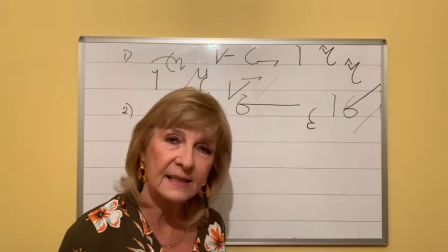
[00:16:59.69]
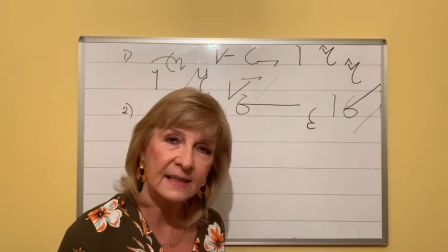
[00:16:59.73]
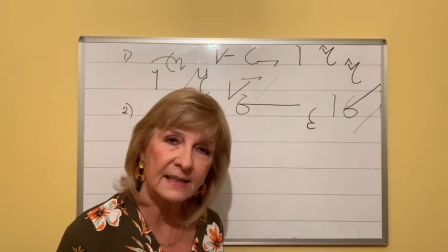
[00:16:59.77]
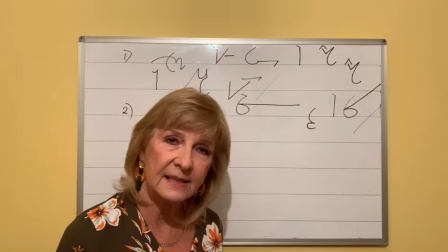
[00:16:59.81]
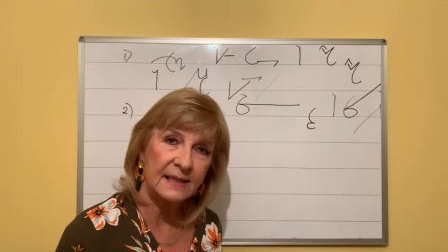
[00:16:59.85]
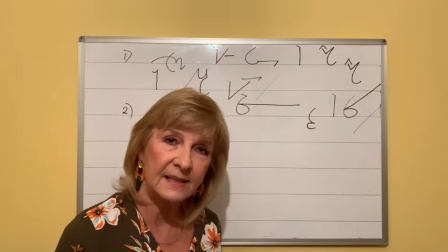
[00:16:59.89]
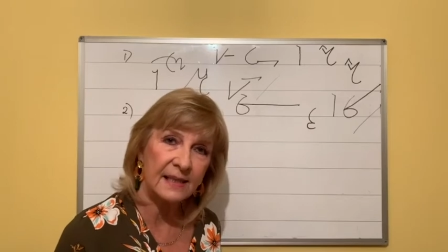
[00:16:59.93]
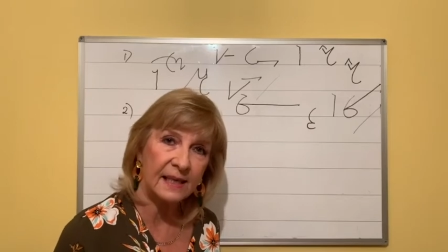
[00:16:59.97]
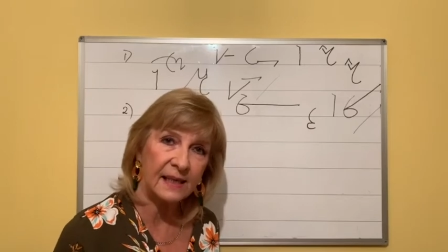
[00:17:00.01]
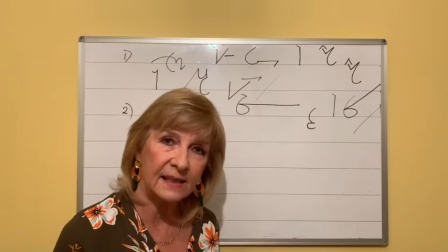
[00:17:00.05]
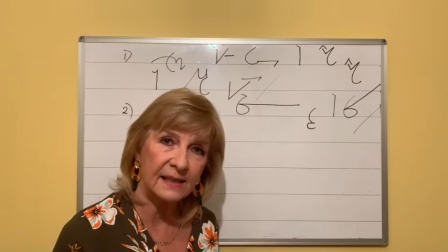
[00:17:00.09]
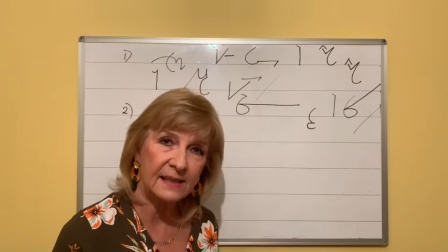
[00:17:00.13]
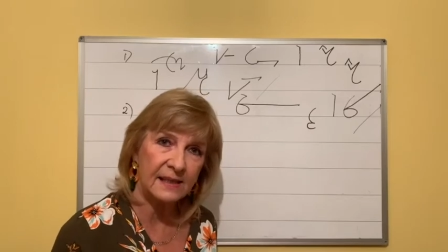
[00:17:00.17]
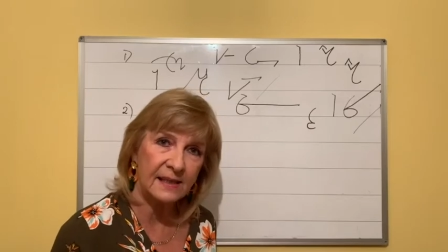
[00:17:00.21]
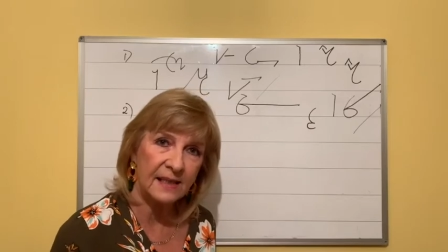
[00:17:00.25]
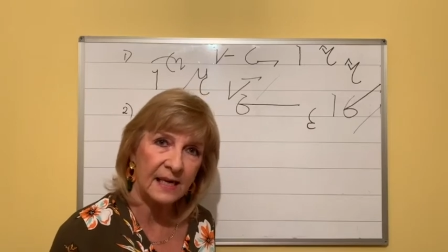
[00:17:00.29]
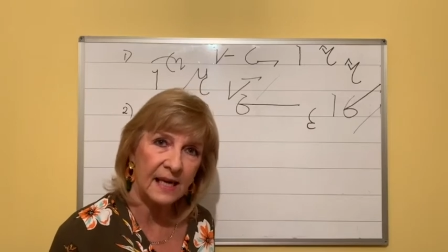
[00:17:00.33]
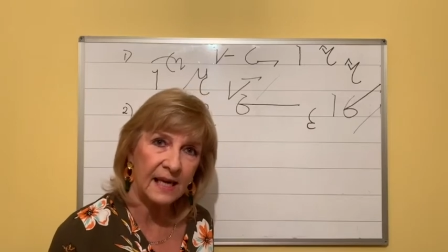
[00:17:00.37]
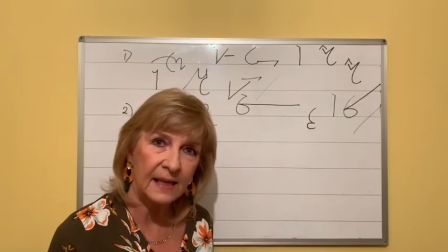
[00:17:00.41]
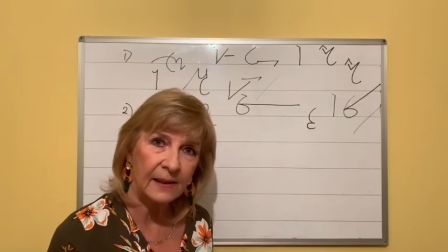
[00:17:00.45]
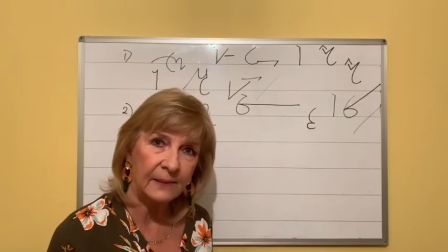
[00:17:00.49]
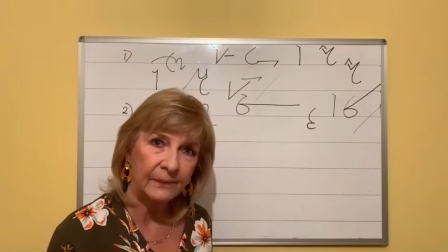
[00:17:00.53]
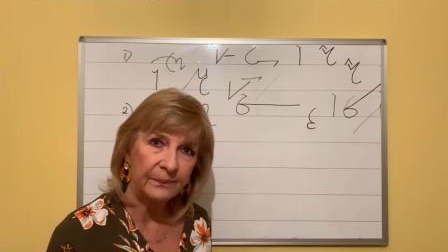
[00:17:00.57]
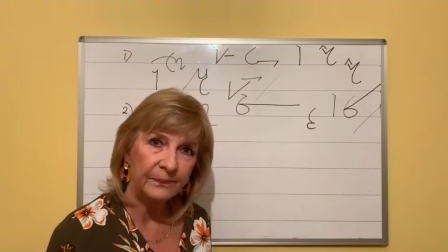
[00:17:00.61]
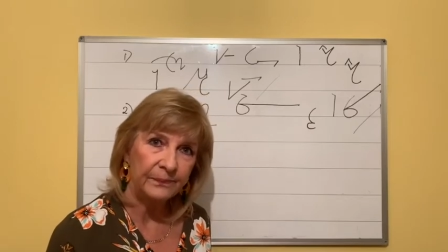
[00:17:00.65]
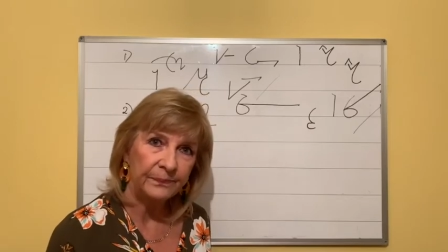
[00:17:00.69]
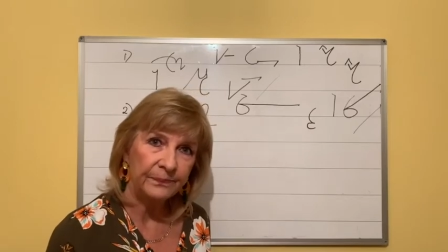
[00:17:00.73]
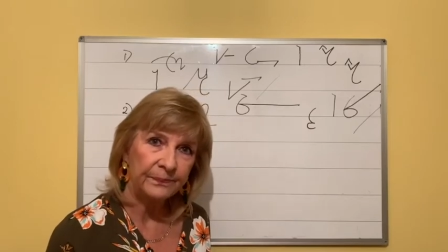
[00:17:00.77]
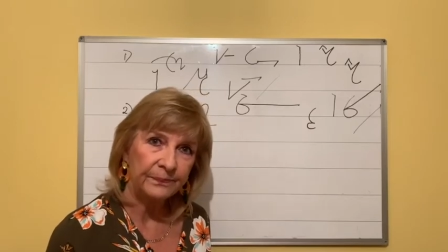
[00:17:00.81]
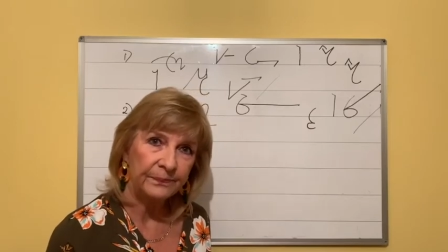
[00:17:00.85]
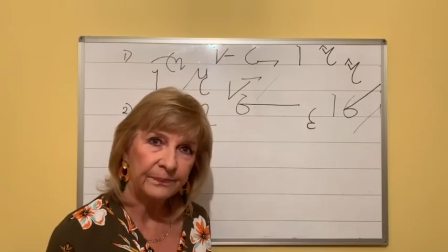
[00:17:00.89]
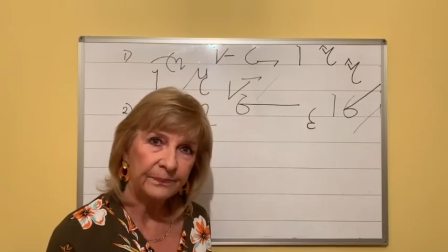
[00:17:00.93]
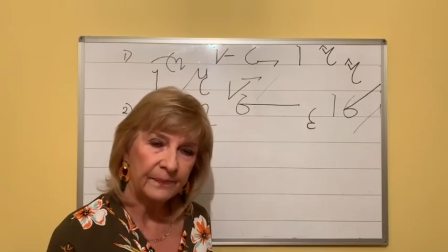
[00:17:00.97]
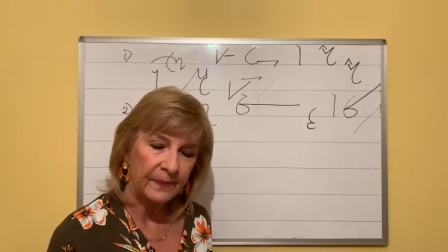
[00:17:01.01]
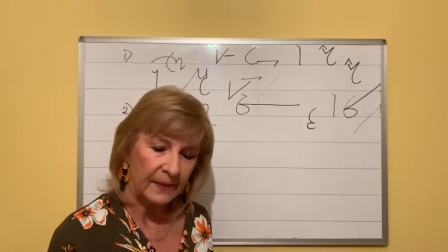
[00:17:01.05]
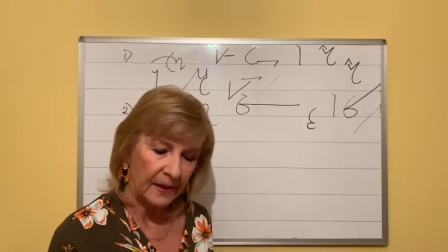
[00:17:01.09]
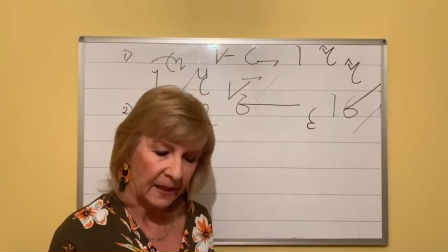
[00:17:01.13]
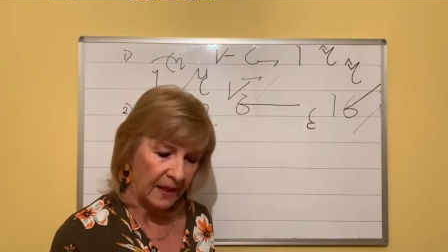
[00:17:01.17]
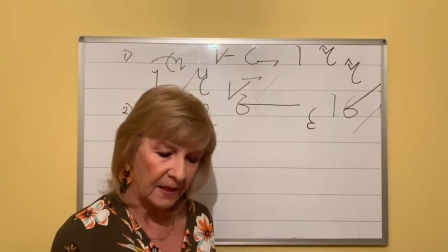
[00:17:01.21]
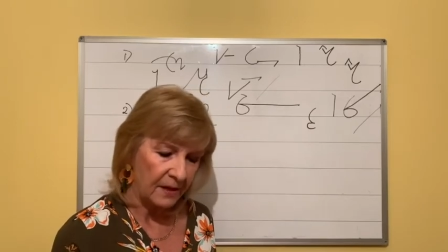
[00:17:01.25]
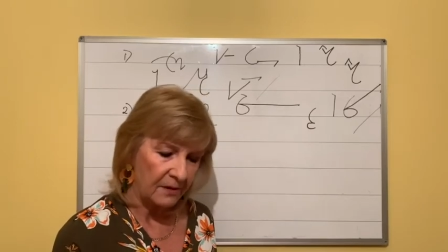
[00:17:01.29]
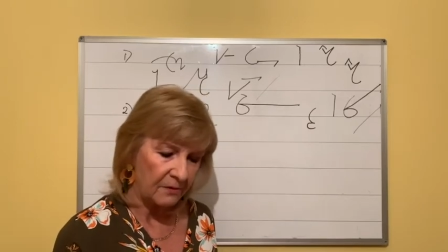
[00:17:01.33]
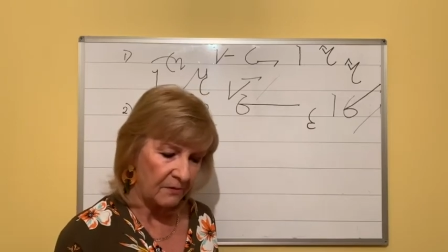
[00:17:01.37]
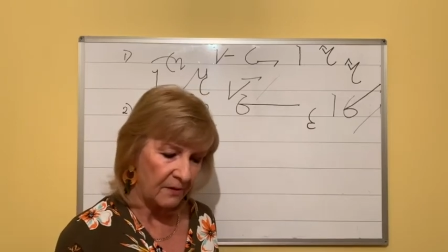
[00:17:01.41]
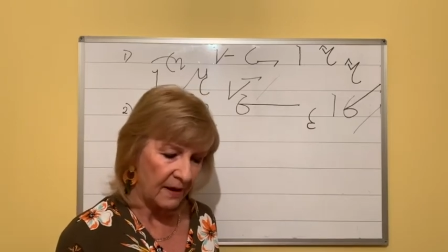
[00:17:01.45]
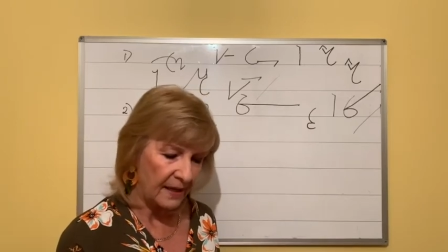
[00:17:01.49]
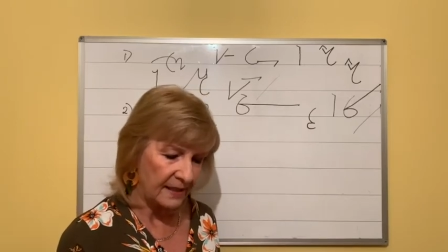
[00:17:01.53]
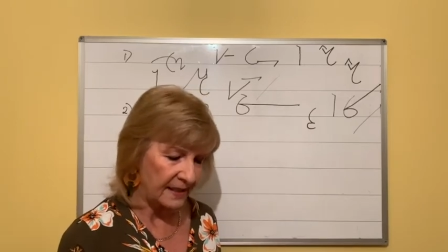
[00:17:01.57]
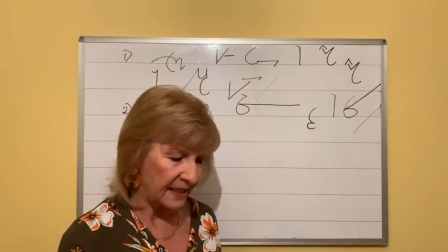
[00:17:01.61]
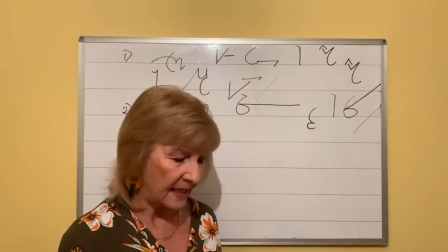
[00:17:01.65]
60.
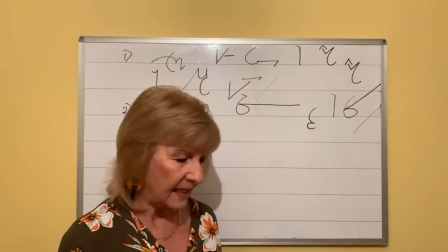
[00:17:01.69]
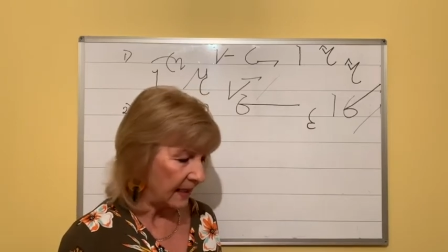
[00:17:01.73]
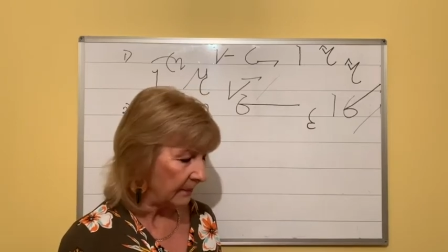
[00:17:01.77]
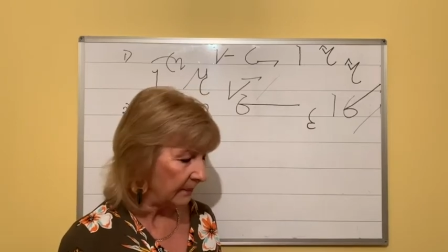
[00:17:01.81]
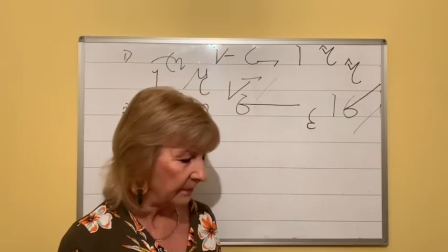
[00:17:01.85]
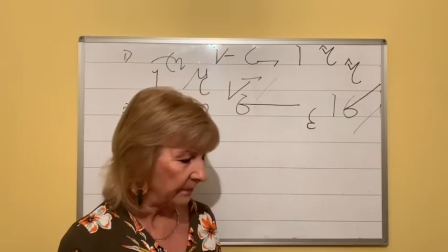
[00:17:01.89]
Ready?